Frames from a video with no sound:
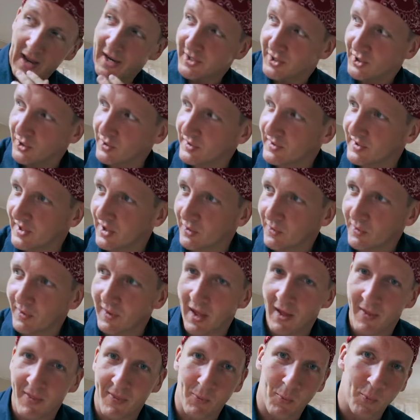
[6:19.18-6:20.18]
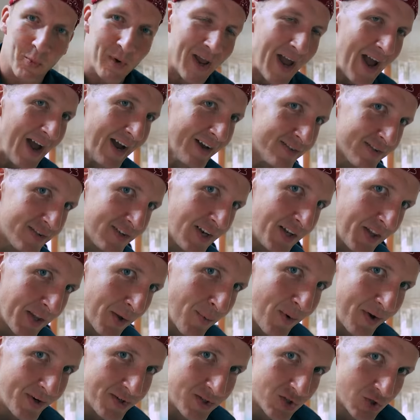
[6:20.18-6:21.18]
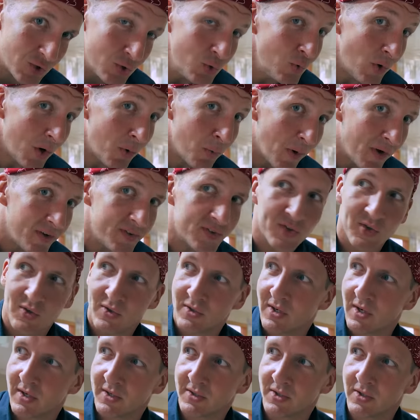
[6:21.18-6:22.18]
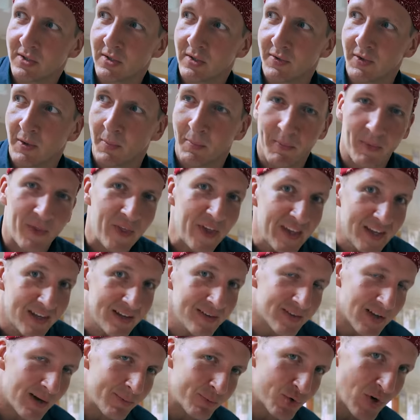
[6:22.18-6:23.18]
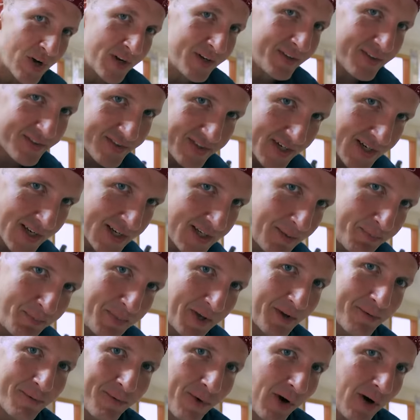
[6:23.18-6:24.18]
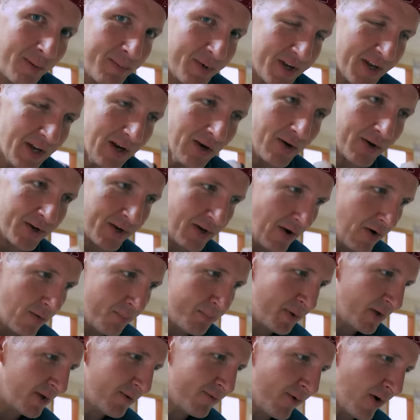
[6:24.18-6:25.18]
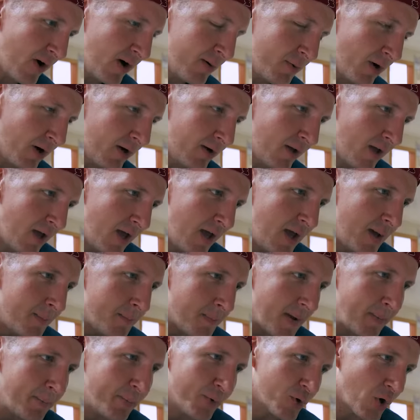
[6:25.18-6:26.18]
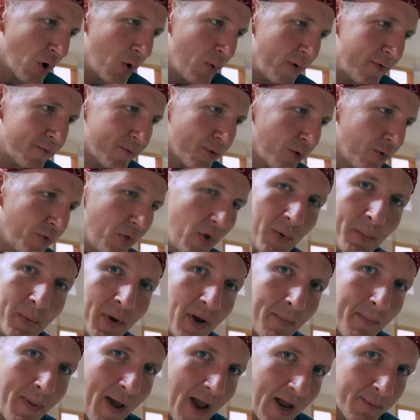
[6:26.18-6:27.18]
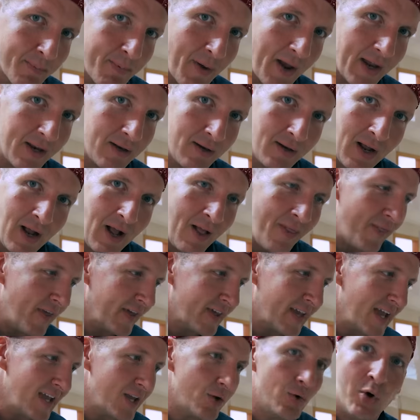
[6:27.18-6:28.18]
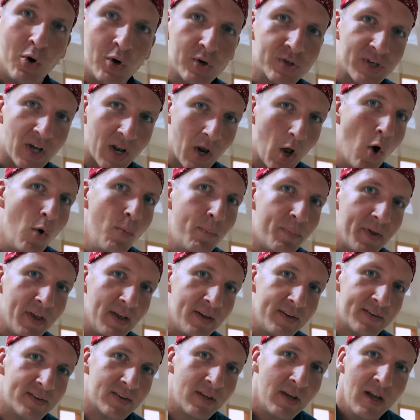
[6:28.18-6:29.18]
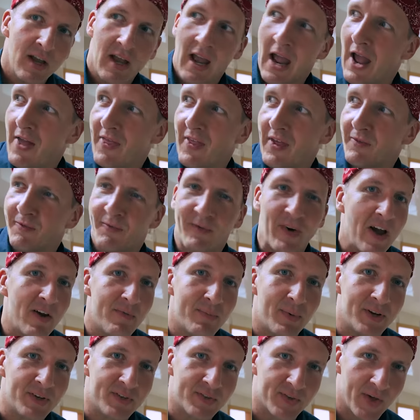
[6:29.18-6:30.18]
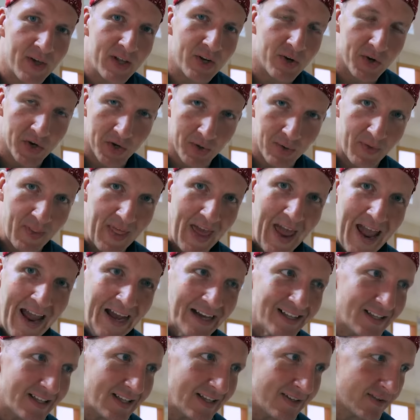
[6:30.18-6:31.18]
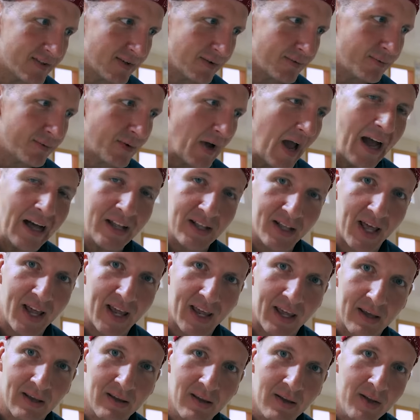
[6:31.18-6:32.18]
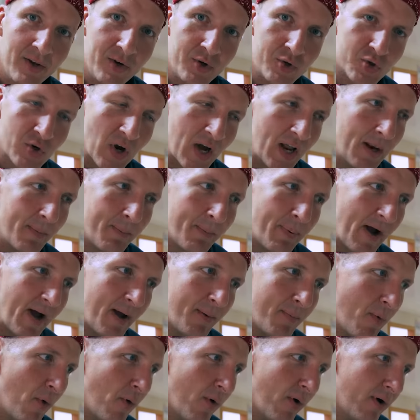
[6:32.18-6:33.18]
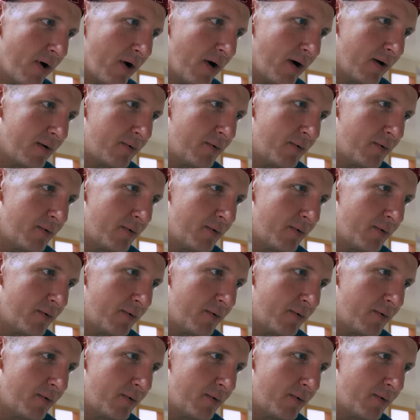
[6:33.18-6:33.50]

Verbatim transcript: It turns out that we accidentally went to a Western doctor. The thing is, I'm trying to stick it to Big Pharma here, you know? Big Pharma, people go in for a little bit of back pain, they get you hooked on opiates, and then five months later, you're in the alleys of LA trying to buy more